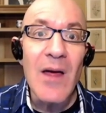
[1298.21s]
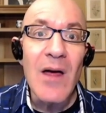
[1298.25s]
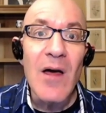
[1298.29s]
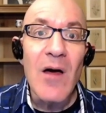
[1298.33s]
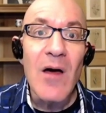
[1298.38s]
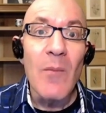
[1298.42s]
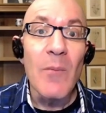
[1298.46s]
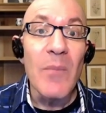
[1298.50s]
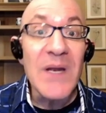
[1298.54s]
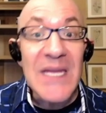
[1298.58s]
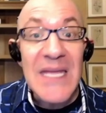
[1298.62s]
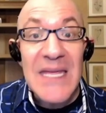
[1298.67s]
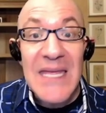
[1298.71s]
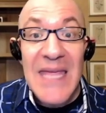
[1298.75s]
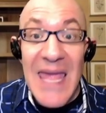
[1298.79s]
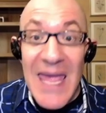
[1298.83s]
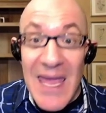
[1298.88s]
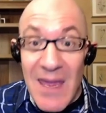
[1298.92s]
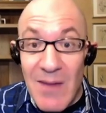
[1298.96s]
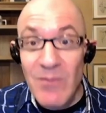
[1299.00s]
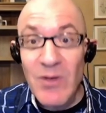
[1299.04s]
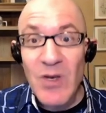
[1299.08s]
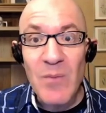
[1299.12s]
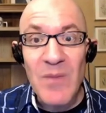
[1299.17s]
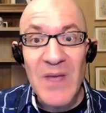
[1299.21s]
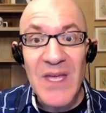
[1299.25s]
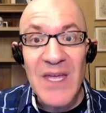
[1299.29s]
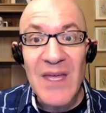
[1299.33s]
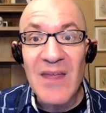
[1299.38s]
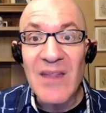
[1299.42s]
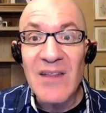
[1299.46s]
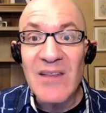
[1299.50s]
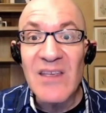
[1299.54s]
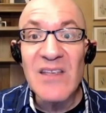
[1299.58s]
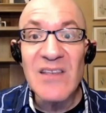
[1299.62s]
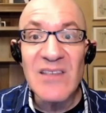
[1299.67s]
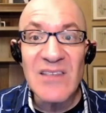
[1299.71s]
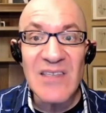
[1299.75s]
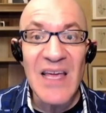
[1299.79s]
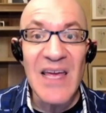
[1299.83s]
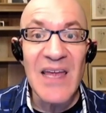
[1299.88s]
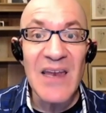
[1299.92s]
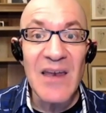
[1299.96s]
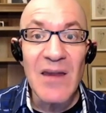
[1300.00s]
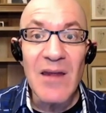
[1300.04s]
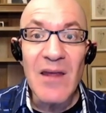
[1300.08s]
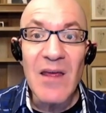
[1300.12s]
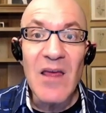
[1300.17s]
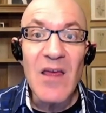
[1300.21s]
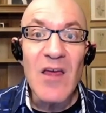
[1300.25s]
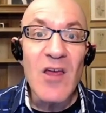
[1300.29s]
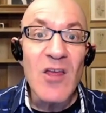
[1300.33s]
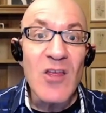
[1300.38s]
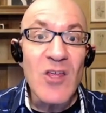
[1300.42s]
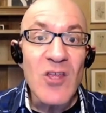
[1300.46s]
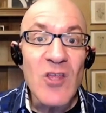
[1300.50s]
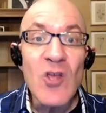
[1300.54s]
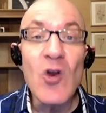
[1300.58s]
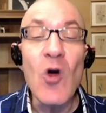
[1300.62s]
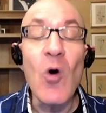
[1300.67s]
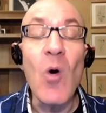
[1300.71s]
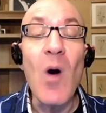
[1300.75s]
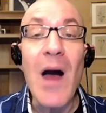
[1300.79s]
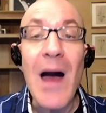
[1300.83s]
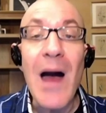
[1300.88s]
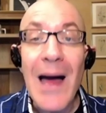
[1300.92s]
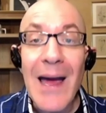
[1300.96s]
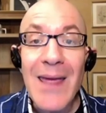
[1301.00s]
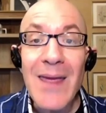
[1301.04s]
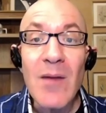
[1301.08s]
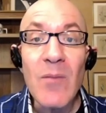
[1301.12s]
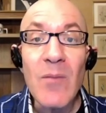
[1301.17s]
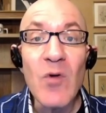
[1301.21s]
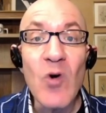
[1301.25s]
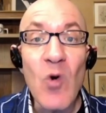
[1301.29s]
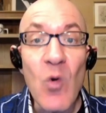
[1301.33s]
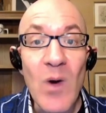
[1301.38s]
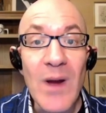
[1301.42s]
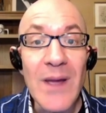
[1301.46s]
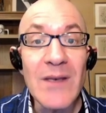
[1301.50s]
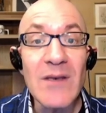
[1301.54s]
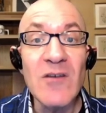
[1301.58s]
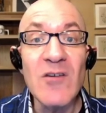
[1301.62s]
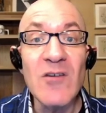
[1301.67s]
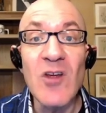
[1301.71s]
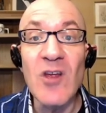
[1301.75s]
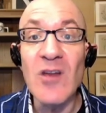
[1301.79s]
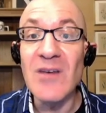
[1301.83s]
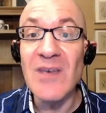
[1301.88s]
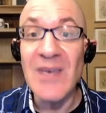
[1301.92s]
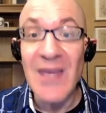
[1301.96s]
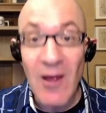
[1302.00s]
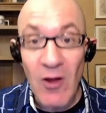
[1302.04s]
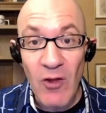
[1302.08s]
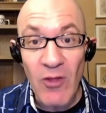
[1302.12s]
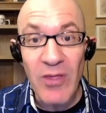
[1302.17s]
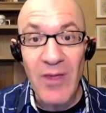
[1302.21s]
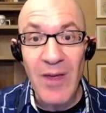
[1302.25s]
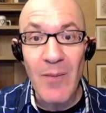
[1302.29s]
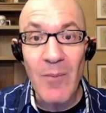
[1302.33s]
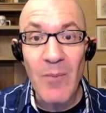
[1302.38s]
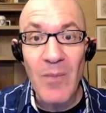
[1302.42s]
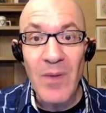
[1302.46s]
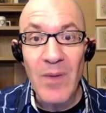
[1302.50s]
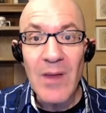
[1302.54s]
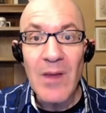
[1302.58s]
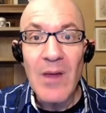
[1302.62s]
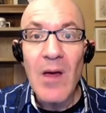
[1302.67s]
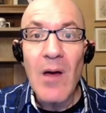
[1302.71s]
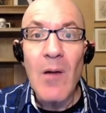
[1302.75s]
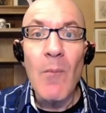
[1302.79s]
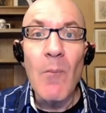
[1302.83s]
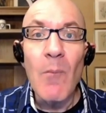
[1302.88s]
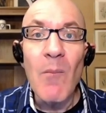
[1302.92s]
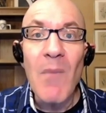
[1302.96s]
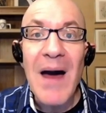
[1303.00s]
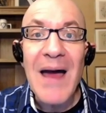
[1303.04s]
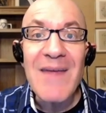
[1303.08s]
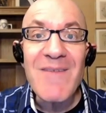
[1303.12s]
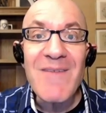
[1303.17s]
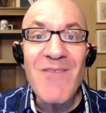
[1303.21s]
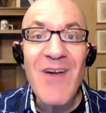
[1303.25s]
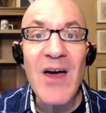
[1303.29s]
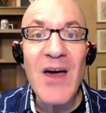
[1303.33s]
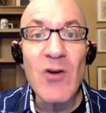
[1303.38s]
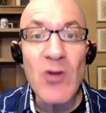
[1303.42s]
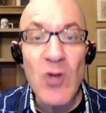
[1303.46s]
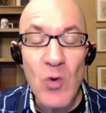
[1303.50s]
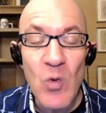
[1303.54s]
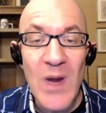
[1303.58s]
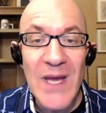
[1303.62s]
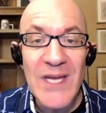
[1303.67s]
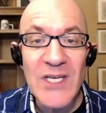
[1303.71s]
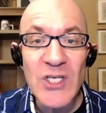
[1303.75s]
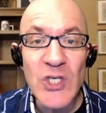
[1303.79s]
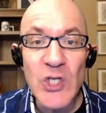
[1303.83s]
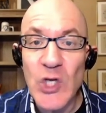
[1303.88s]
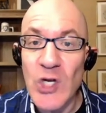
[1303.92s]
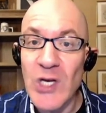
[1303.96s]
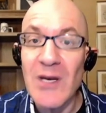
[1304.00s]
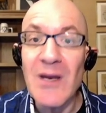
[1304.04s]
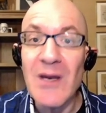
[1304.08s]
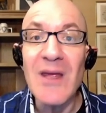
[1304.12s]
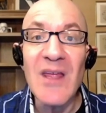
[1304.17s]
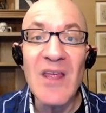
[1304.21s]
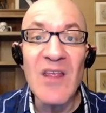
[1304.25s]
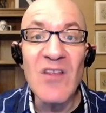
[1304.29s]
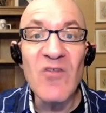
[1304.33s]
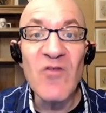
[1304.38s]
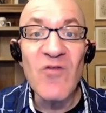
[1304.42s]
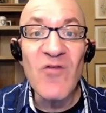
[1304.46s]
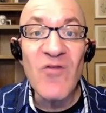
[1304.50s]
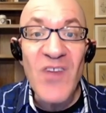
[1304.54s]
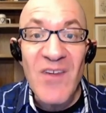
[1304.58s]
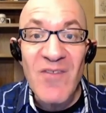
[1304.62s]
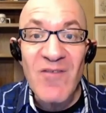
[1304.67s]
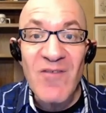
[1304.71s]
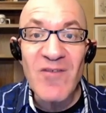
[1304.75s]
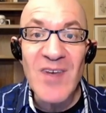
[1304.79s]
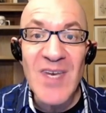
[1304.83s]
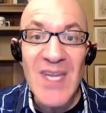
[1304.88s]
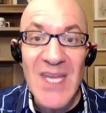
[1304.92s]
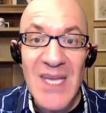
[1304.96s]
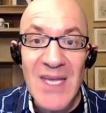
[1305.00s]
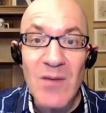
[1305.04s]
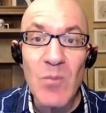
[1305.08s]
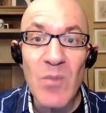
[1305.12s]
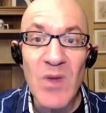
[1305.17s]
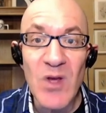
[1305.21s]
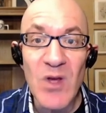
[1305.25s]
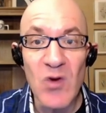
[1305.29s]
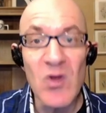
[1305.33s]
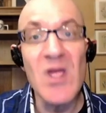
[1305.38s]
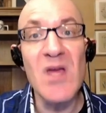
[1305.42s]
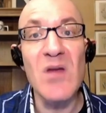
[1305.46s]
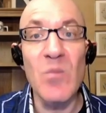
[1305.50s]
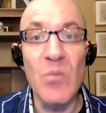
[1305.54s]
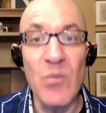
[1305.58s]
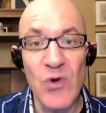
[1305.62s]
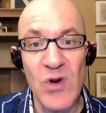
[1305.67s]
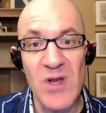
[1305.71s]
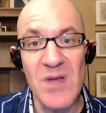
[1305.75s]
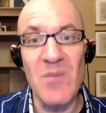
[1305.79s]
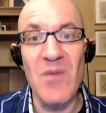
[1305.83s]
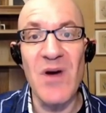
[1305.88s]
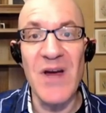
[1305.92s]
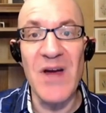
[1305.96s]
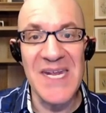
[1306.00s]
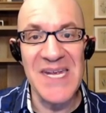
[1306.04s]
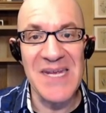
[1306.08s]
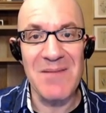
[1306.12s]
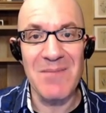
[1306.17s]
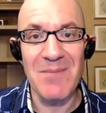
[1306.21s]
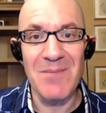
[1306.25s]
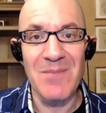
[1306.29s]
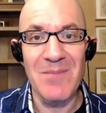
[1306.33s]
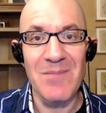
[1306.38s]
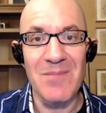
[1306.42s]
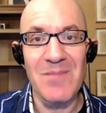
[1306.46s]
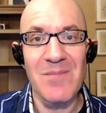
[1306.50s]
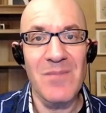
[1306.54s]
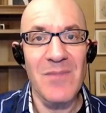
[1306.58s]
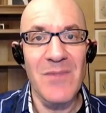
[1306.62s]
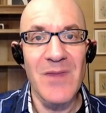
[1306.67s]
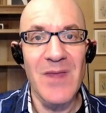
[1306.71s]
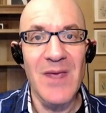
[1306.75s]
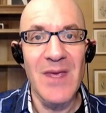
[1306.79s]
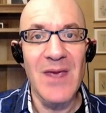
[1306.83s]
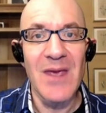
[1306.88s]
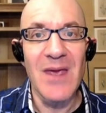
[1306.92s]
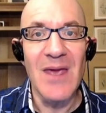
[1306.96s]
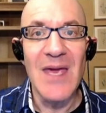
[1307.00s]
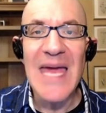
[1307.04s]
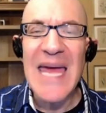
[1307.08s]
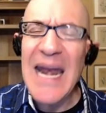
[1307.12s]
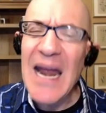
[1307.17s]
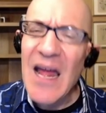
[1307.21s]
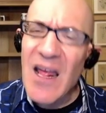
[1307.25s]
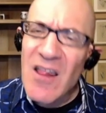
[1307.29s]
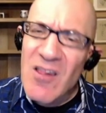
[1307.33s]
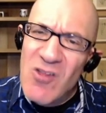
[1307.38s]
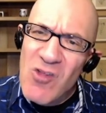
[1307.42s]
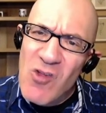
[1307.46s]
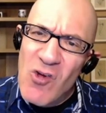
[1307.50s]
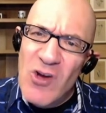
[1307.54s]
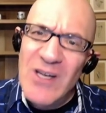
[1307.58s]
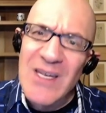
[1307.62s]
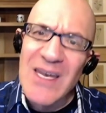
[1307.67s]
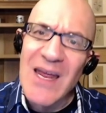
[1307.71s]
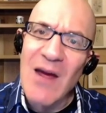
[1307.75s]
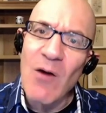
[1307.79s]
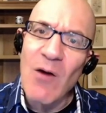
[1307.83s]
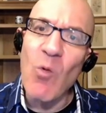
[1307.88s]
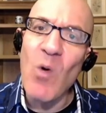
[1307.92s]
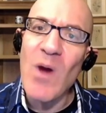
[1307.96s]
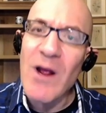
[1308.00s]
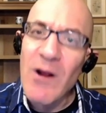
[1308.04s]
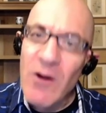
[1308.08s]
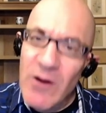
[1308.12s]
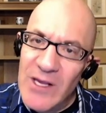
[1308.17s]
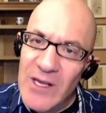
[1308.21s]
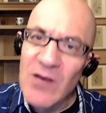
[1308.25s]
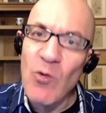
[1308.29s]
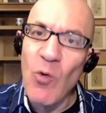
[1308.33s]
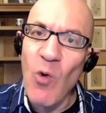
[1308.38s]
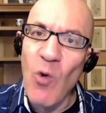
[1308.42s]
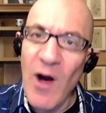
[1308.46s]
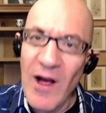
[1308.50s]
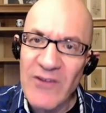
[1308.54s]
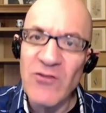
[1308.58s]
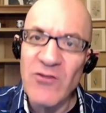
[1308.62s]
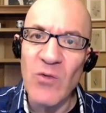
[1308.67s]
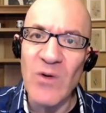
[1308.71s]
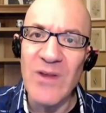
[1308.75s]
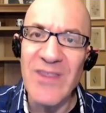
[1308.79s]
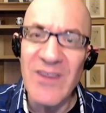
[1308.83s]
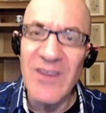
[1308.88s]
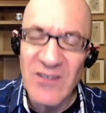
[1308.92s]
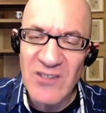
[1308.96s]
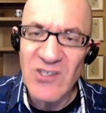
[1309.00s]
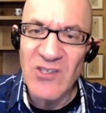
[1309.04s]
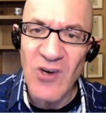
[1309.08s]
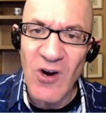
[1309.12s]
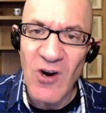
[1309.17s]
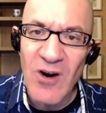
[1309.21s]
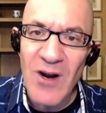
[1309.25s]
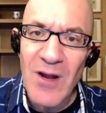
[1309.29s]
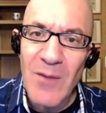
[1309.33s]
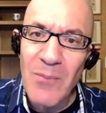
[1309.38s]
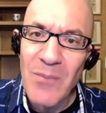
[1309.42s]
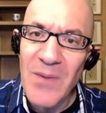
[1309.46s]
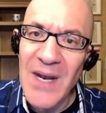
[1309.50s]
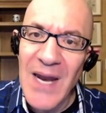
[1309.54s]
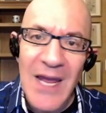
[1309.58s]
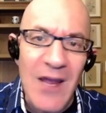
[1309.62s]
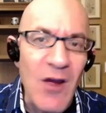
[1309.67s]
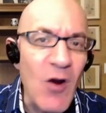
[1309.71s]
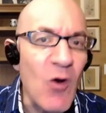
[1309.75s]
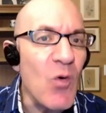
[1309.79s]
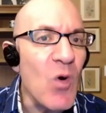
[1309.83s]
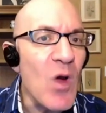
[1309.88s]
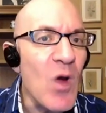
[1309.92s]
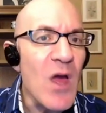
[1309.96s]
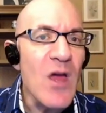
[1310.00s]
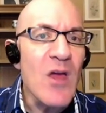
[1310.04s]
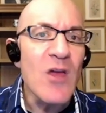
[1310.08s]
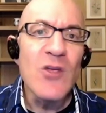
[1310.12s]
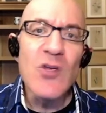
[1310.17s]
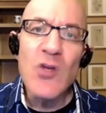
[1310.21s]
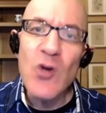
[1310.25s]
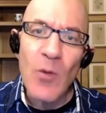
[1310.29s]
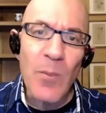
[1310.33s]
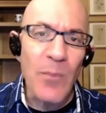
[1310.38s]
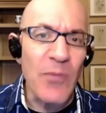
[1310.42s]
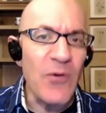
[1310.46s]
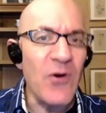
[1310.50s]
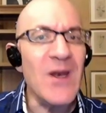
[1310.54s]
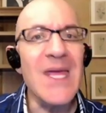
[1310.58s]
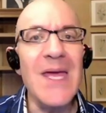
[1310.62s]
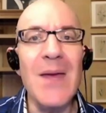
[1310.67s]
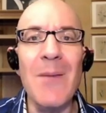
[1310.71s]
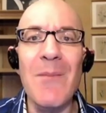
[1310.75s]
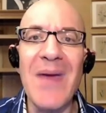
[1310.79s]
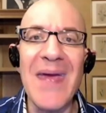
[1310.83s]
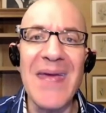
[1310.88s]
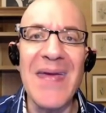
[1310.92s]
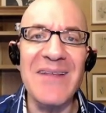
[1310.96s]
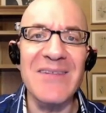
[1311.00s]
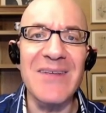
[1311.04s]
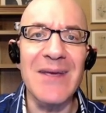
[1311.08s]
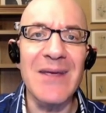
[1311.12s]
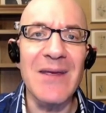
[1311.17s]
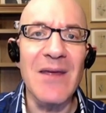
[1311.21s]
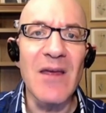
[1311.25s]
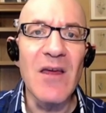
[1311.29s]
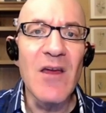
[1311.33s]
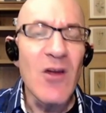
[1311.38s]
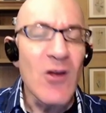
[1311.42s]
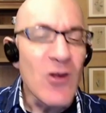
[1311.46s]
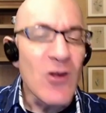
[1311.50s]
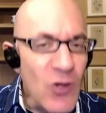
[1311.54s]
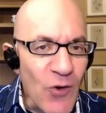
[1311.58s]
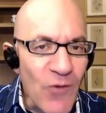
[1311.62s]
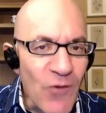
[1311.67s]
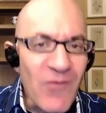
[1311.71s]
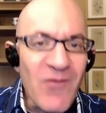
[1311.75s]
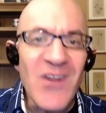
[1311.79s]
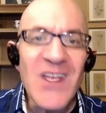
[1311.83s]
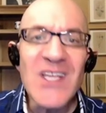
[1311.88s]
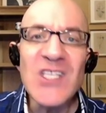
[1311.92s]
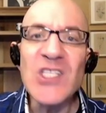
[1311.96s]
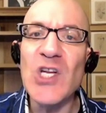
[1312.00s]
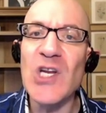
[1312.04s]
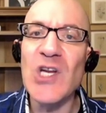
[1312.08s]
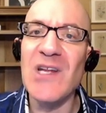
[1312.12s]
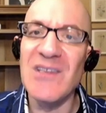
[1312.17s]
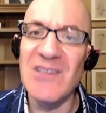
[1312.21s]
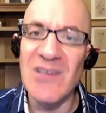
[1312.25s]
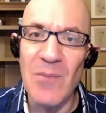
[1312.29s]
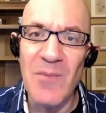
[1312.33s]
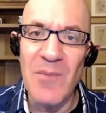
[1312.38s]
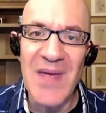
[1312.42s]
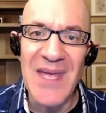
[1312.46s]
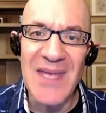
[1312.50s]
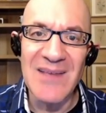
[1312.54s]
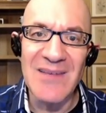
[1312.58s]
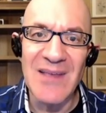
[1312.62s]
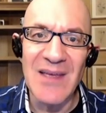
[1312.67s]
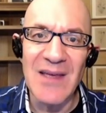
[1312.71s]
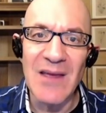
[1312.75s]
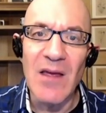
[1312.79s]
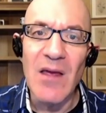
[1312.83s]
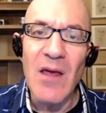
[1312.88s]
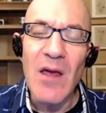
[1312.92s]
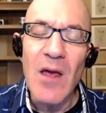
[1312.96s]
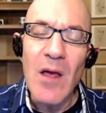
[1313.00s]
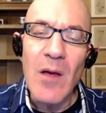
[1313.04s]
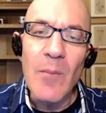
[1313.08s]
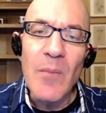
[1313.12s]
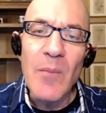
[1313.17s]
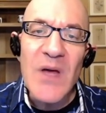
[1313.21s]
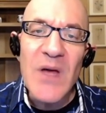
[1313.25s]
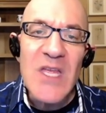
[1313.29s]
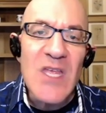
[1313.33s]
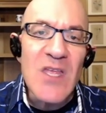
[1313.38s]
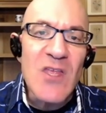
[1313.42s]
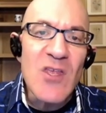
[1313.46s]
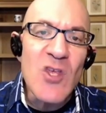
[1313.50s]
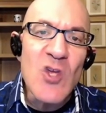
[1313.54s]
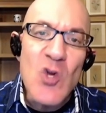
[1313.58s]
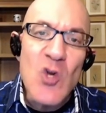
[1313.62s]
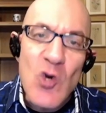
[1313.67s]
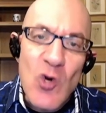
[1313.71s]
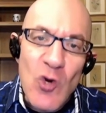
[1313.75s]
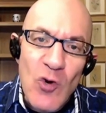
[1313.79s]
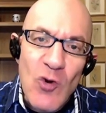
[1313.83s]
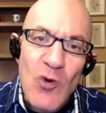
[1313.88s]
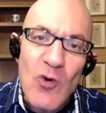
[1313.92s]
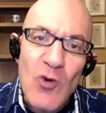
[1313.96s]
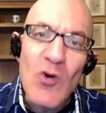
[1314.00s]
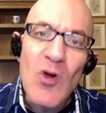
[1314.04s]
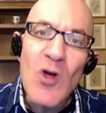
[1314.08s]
but he came to me and he said, I am going to tell them my valuation is 15 million pre-money. And I looked at where he was with his startup and I go, you're pretty amazing. Your vision is amazing, but you're